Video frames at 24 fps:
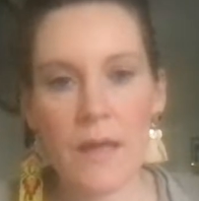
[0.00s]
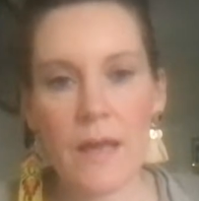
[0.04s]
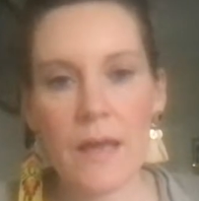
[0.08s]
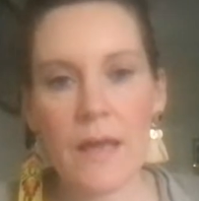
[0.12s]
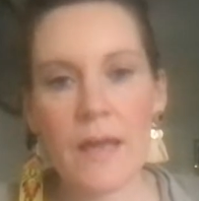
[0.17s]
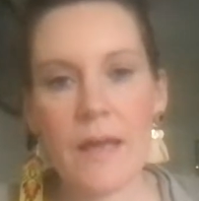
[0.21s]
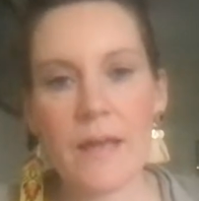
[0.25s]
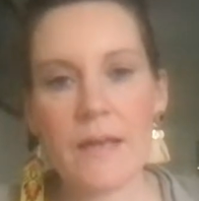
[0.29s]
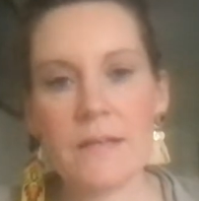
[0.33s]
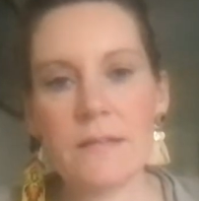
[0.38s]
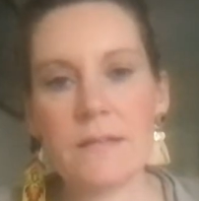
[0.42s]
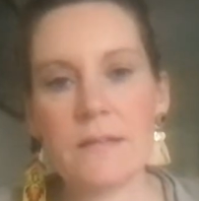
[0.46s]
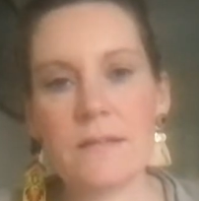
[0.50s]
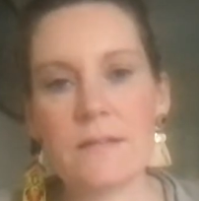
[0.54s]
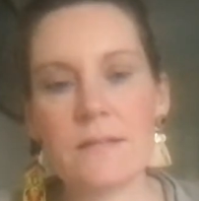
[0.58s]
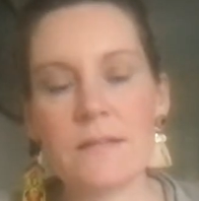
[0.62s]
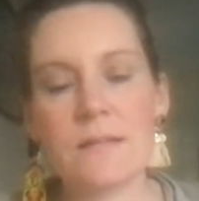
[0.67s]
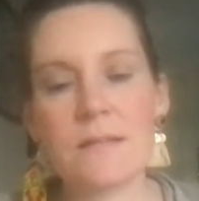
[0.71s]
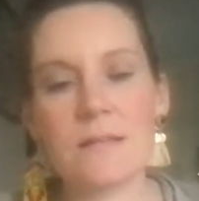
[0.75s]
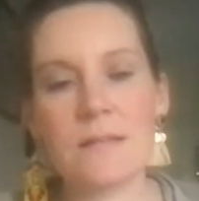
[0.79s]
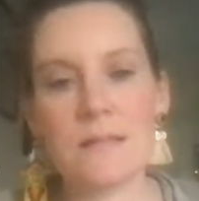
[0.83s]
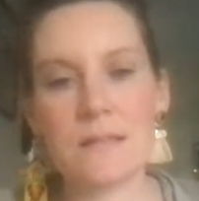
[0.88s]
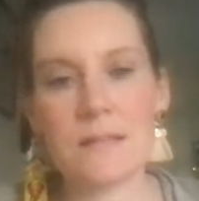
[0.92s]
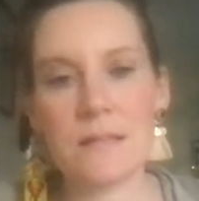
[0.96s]
his
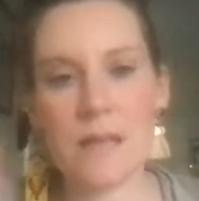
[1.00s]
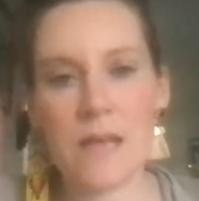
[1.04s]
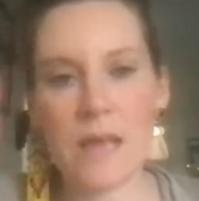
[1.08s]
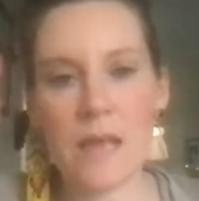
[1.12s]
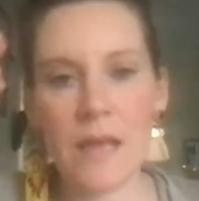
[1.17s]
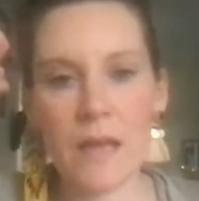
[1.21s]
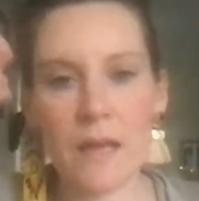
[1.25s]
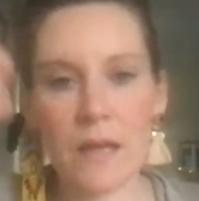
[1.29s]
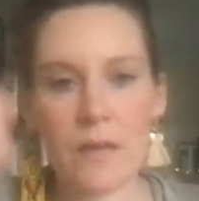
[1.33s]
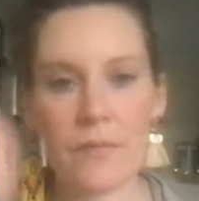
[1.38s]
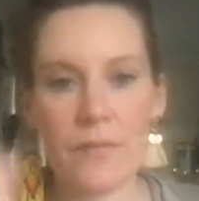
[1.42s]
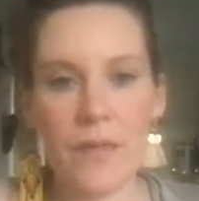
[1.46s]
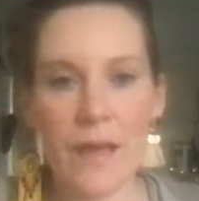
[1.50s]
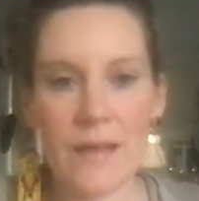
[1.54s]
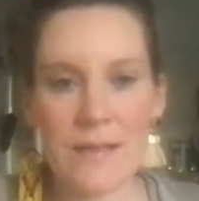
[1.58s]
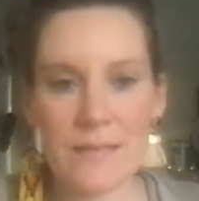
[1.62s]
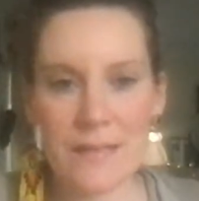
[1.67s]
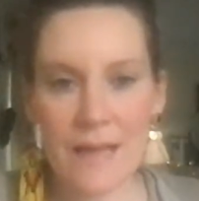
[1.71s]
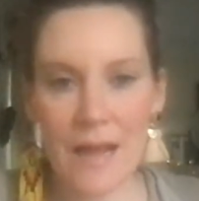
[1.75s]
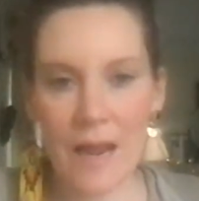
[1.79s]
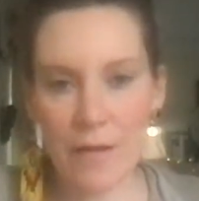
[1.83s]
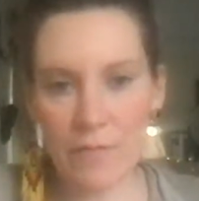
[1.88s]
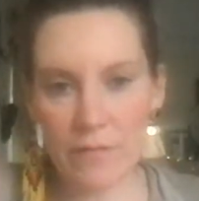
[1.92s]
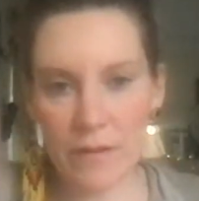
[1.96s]
stick that is
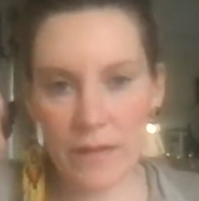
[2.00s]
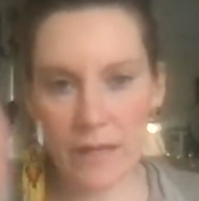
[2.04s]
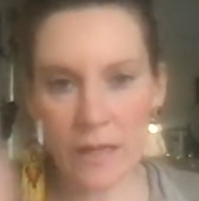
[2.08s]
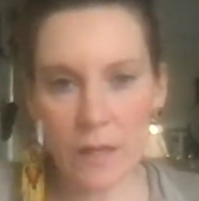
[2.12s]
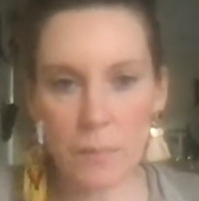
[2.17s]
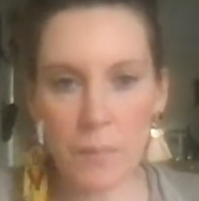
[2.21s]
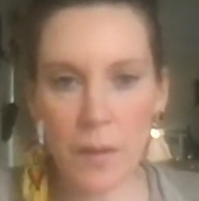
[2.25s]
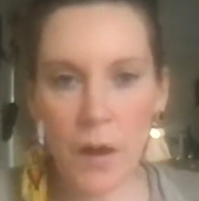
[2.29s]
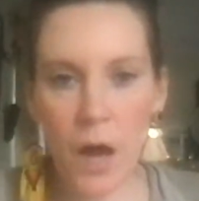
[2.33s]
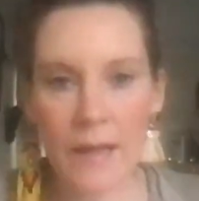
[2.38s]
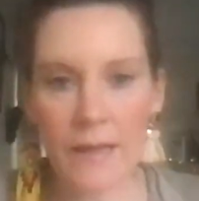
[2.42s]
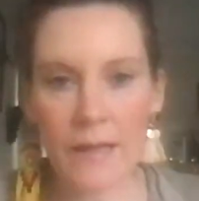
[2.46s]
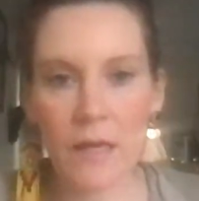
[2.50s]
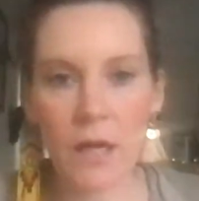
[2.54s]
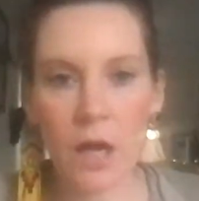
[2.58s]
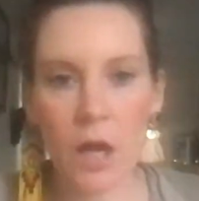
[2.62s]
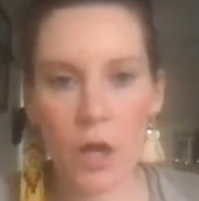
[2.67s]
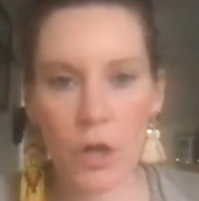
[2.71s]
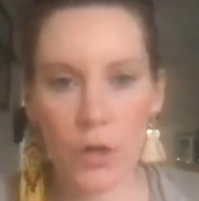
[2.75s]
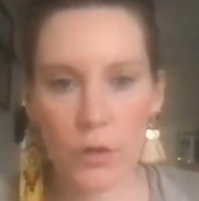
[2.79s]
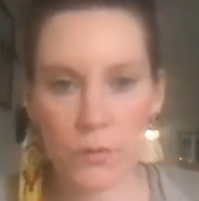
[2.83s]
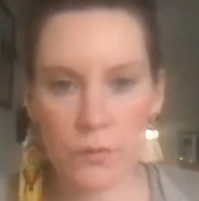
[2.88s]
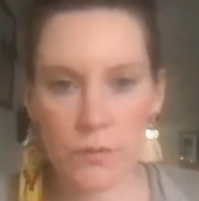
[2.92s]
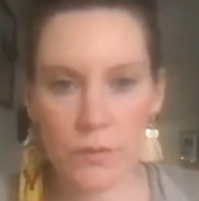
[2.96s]
carrying a pine
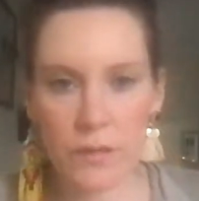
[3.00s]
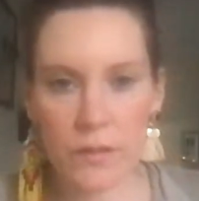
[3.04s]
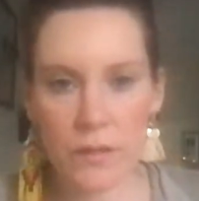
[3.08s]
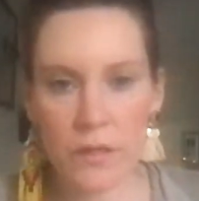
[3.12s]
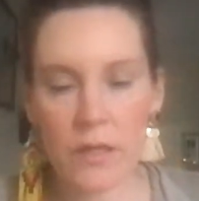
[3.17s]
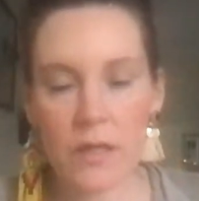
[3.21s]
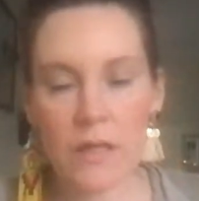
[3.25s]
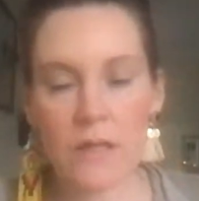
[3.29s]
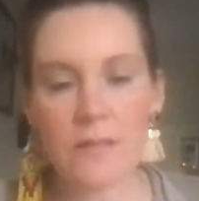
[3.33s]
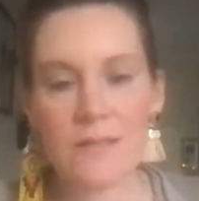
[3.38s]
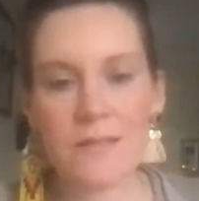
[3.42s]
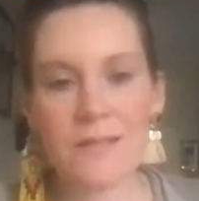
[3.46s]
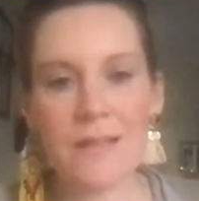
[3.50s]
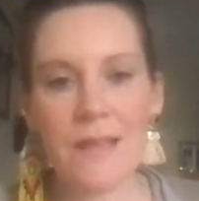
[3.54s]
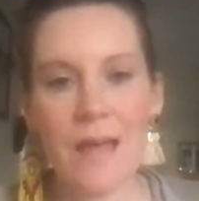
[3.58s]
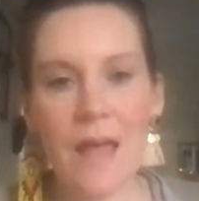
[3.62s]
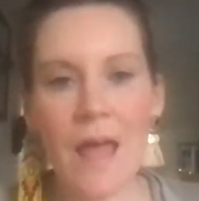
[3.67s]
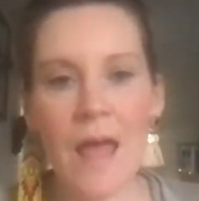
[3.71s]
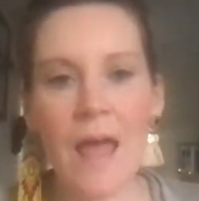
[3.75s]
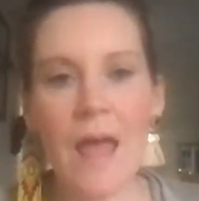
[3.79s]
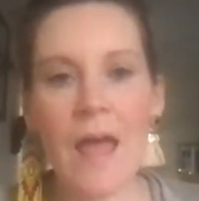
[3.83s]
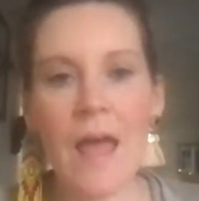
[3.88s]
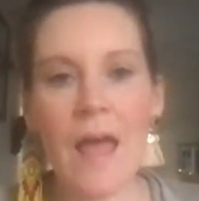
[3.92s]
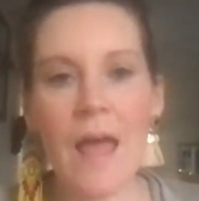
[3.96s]
cone to
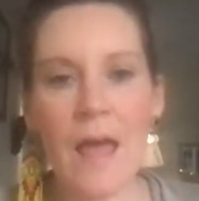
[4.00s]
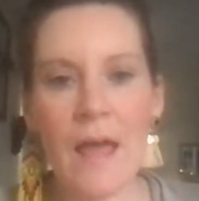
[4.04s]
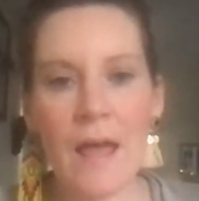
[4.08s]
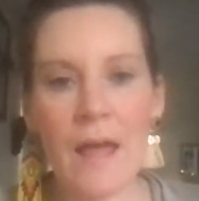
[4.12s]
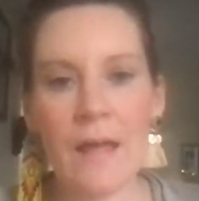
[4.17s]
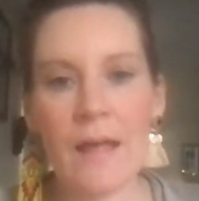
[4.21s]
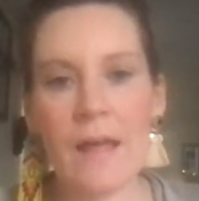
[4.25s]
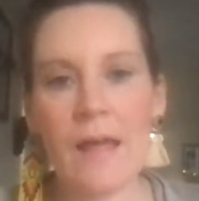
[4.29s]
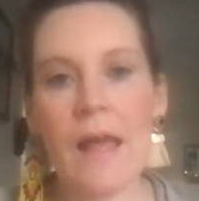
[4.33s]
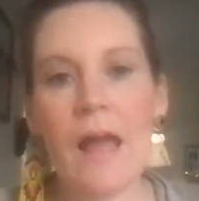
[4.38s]
the air,